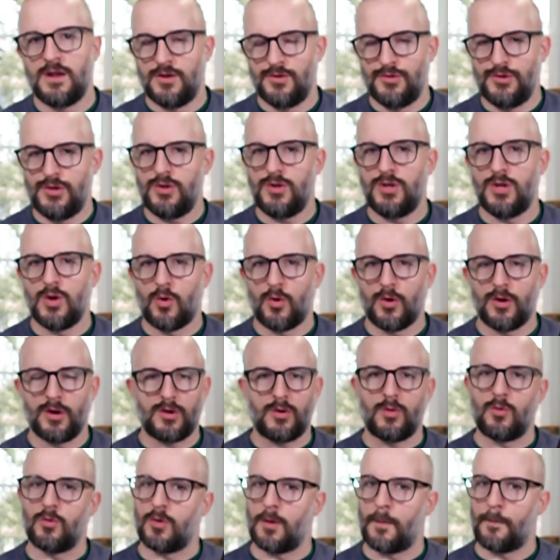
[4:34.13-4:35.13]
New
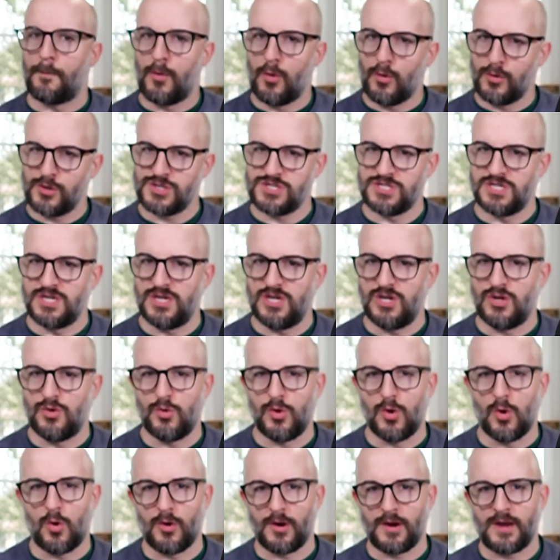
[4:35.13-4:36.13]
York, or a portion of
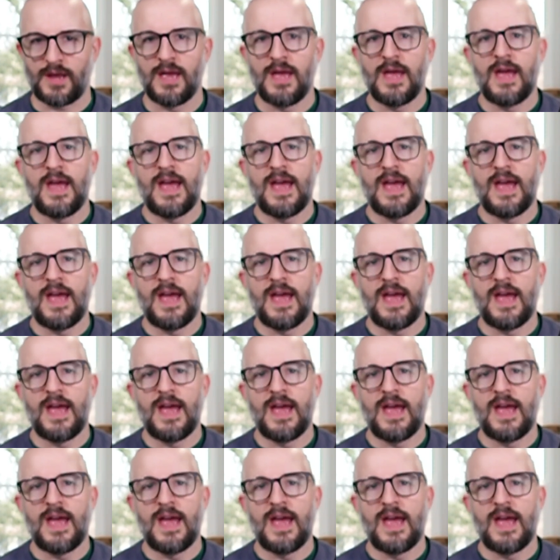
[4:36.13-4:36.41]
New York,